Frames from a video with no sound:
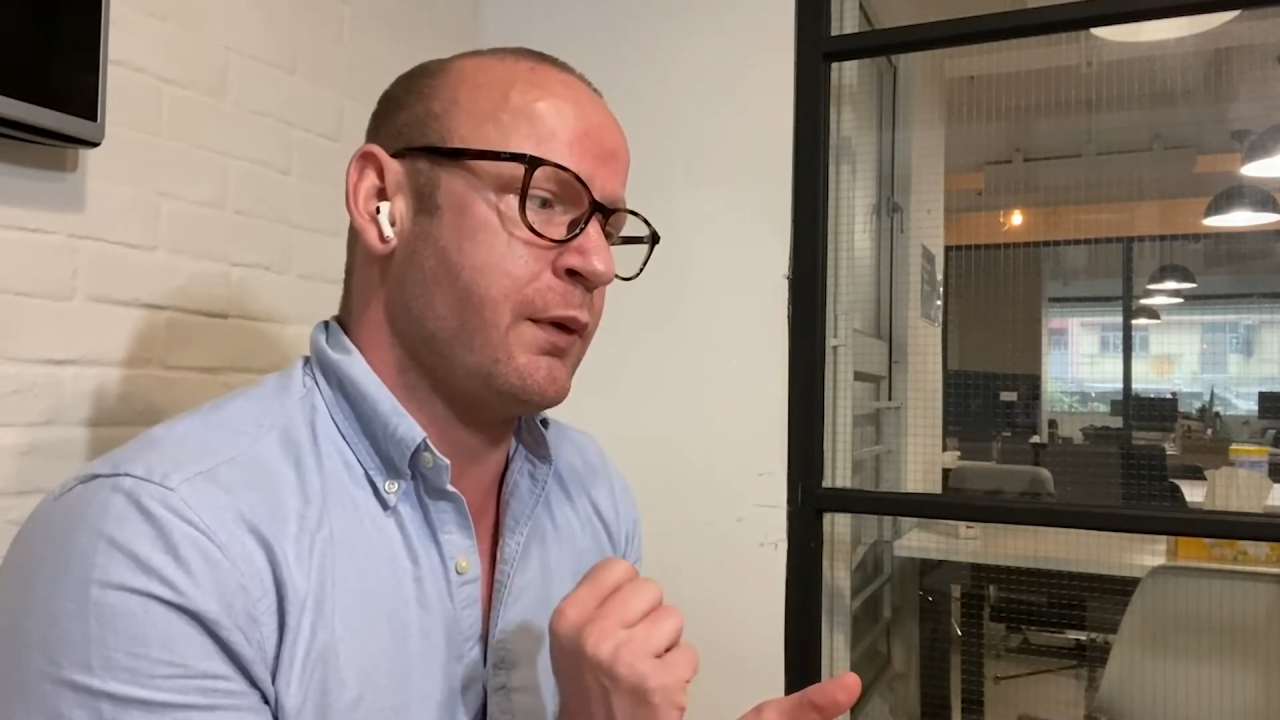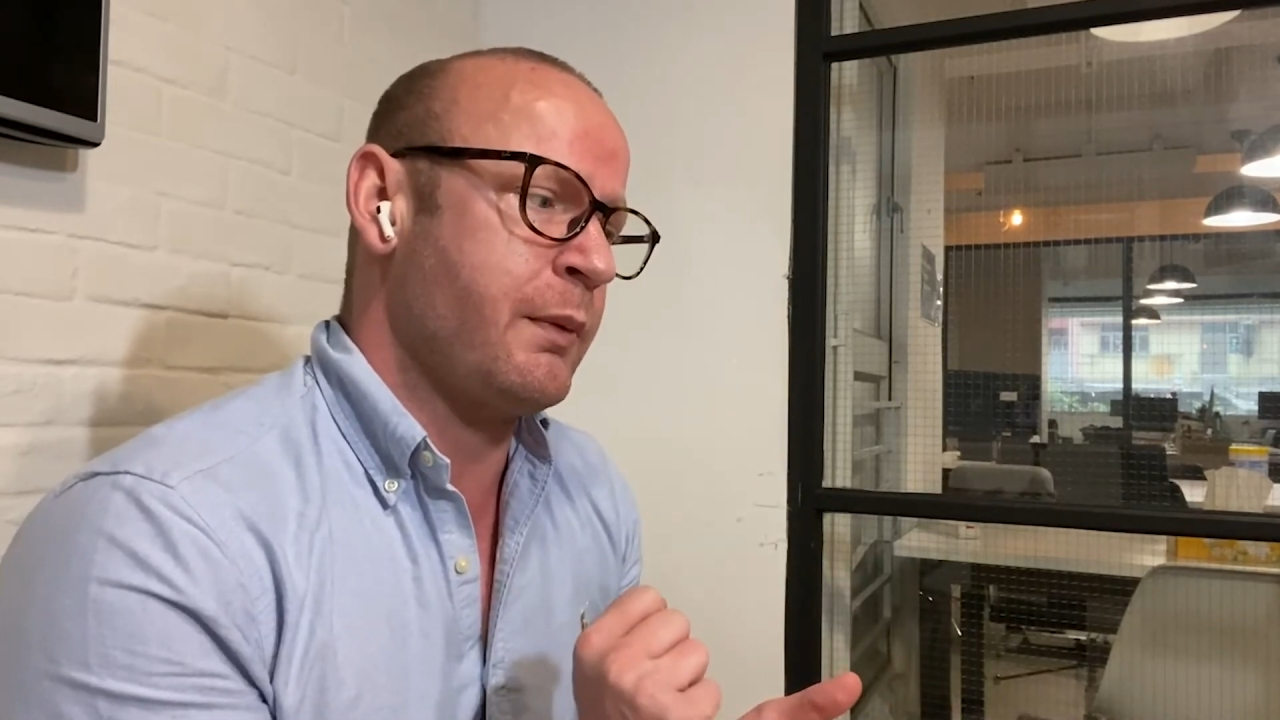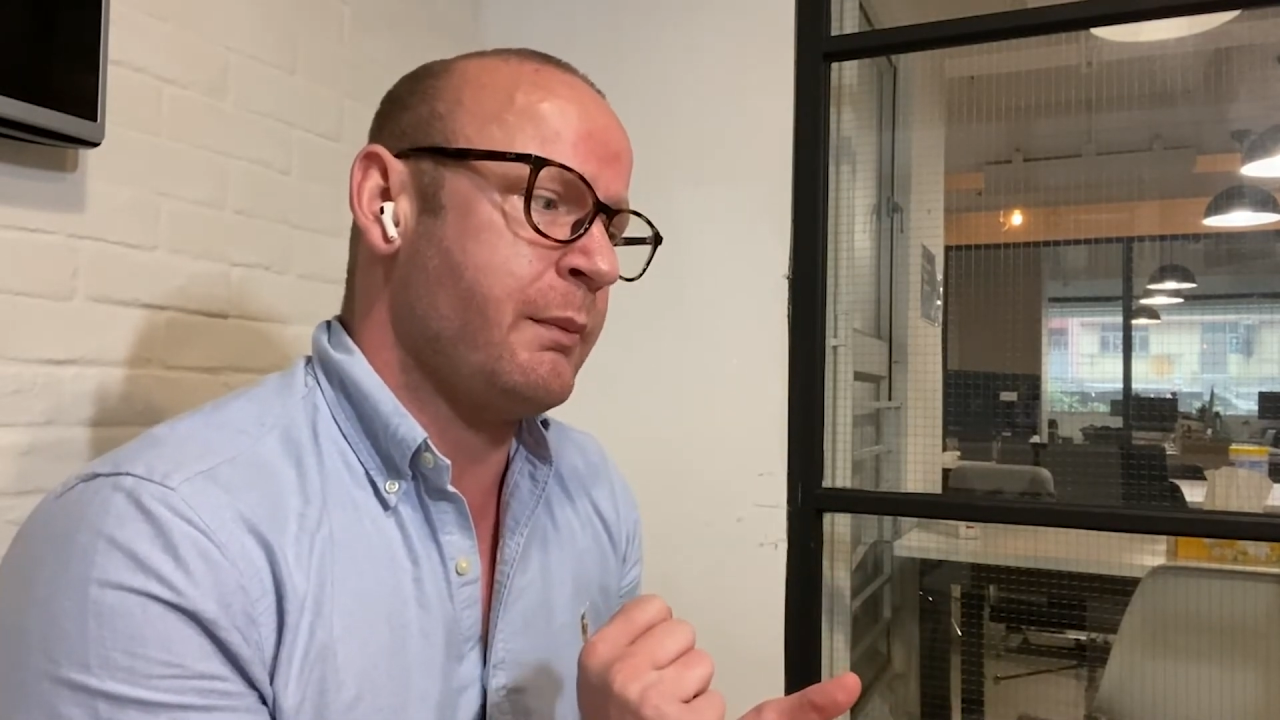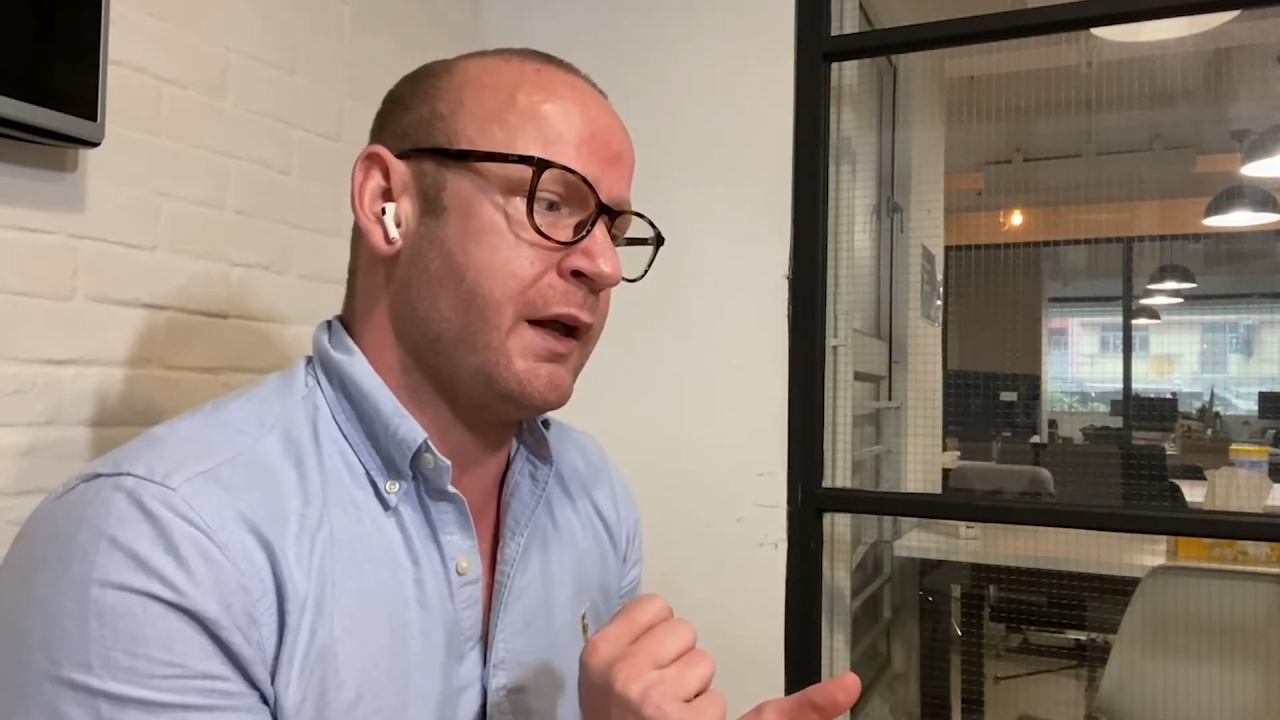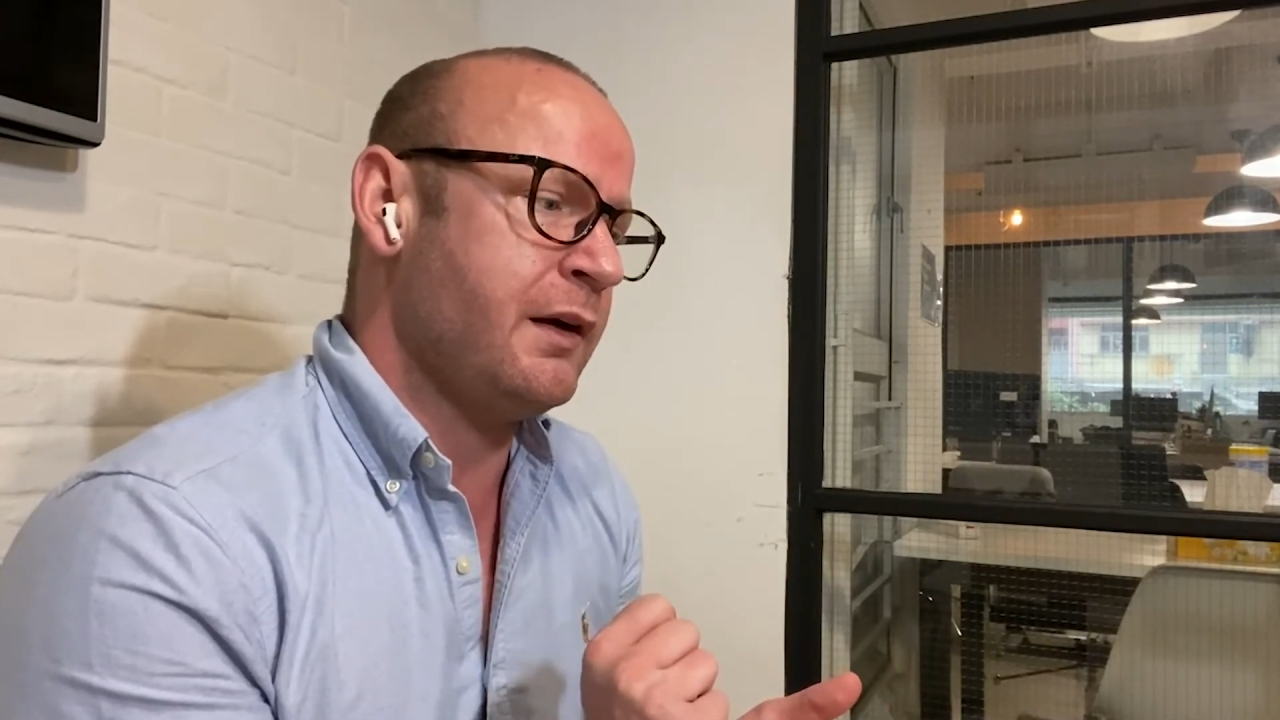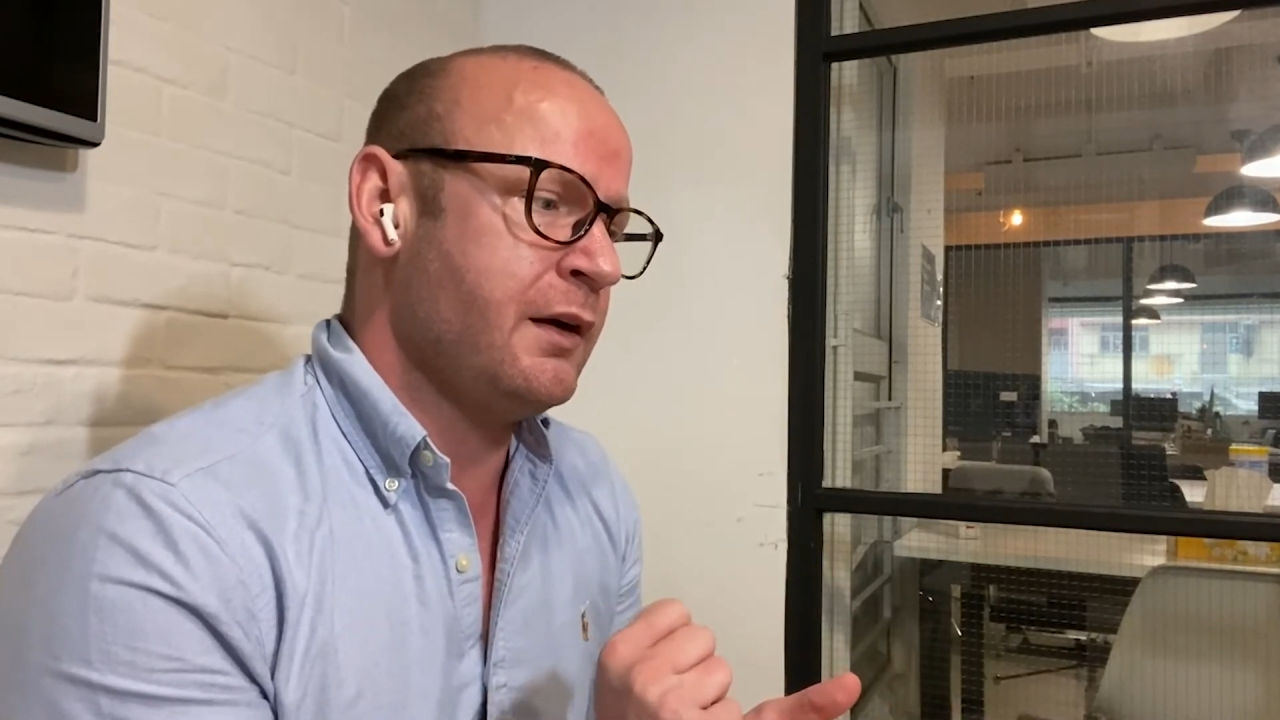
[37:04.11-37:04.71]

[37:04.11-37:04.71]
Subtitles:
better,